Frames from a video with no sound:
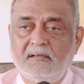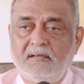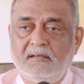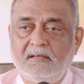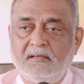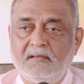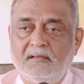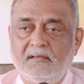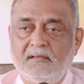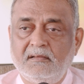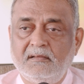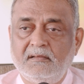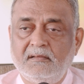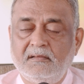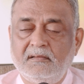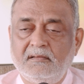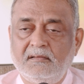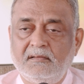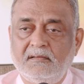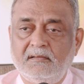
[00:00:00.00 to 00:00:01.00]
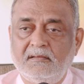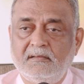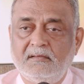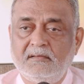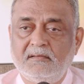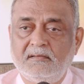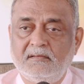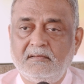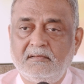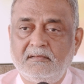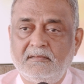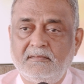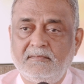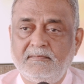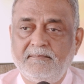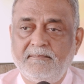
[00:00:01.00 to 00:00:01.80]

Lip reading: [no speech]